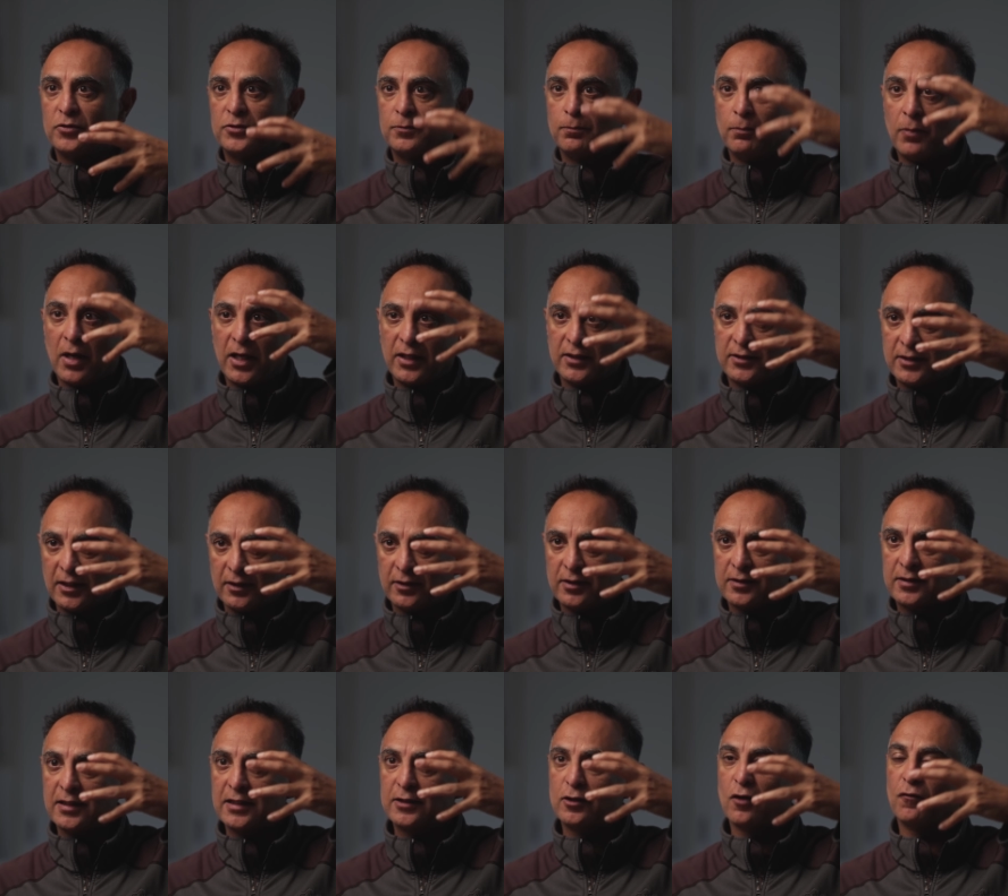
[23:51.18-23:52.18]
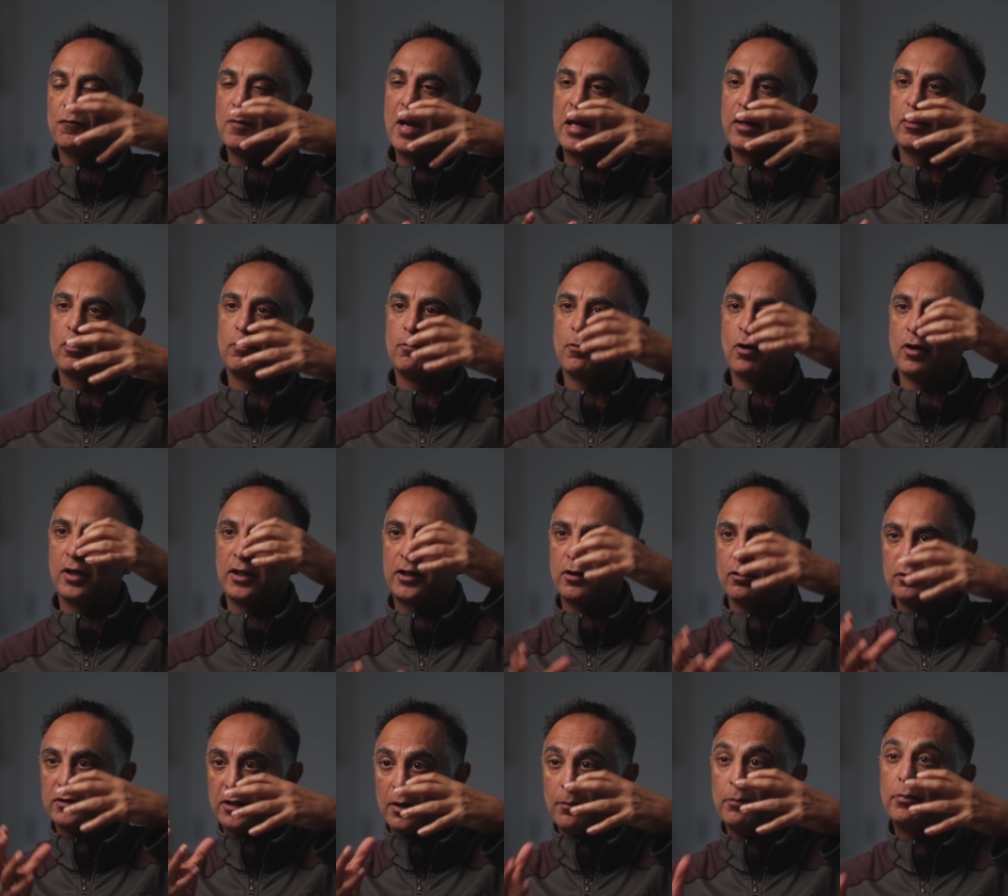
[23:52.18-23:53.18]
by synthesis of
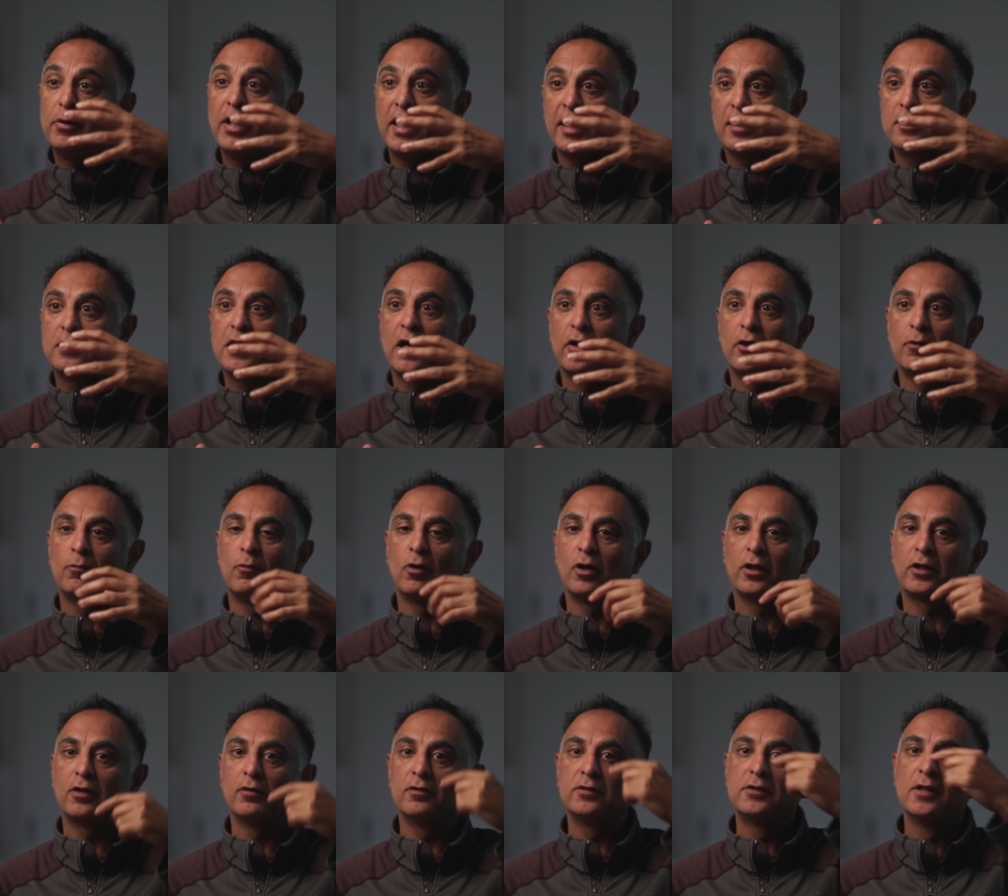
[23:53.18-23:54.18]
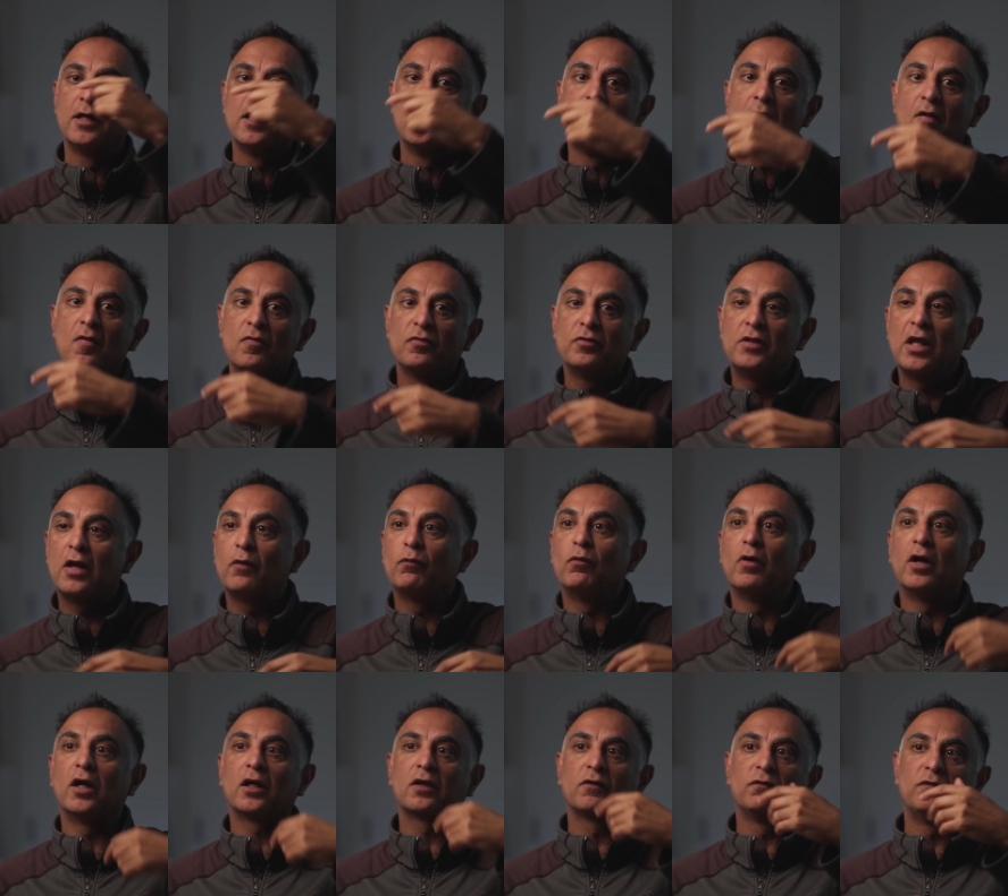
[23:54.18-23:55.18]
macromolecules and breakdown of molecules, they
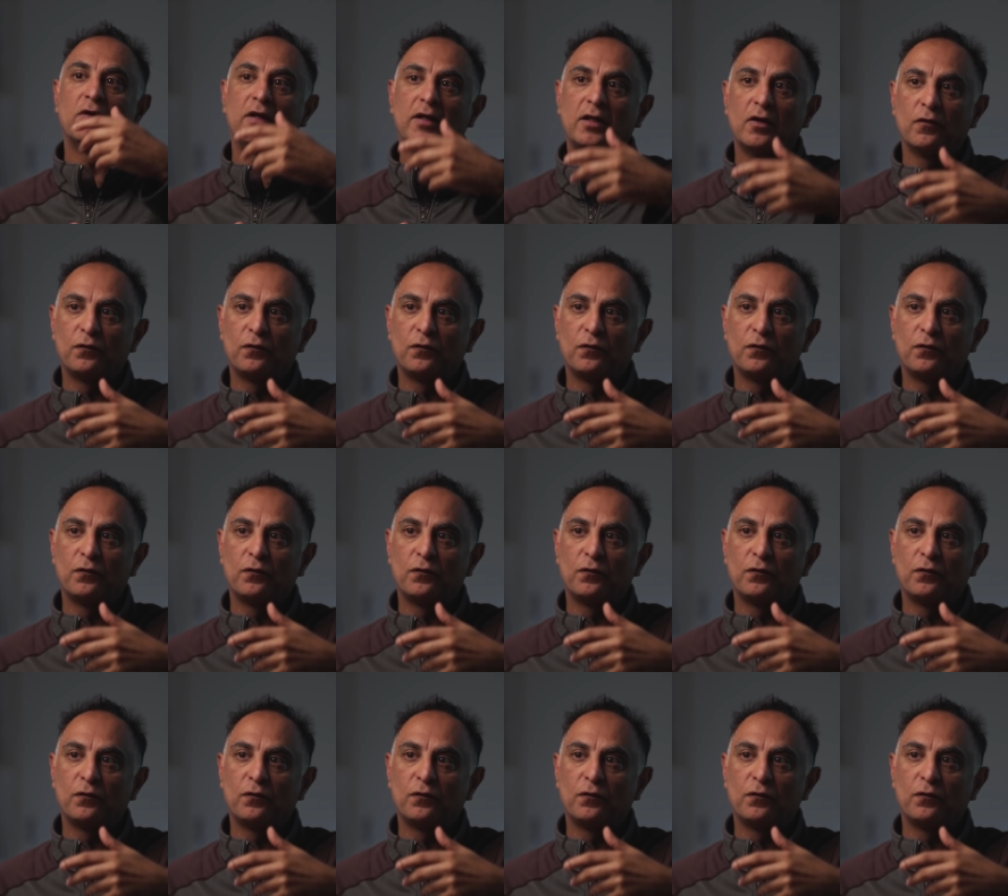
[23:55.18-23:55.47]
work very